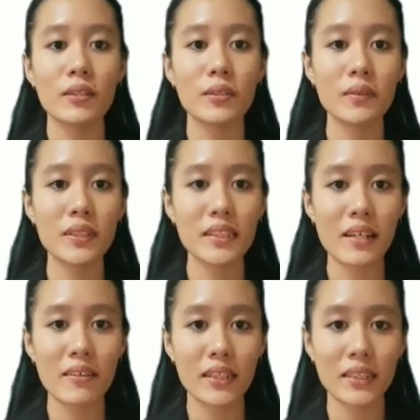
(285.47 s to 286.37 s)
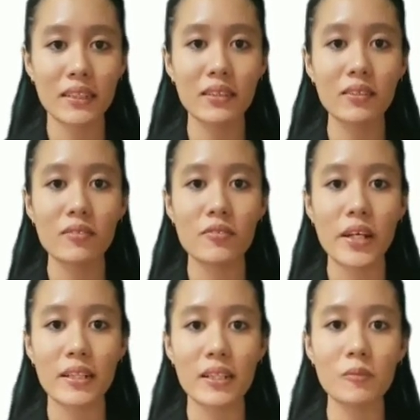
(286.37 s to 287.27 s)
unidirectional,
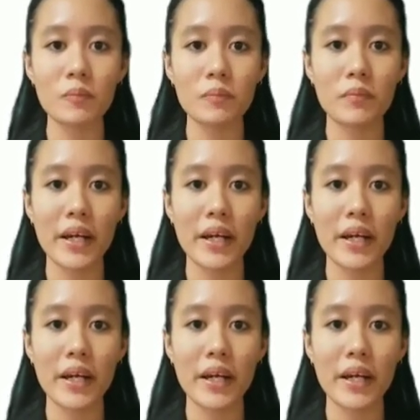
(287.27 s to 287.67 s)
random,